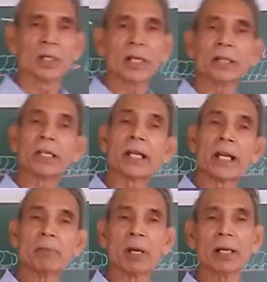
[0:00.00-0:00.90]
is an
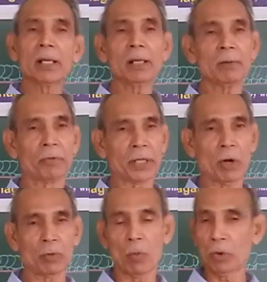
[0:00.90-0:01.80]
animal
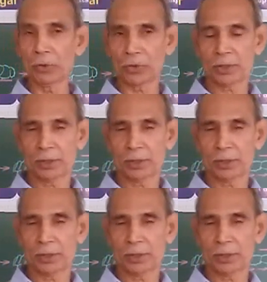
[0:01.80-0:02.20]
without bones.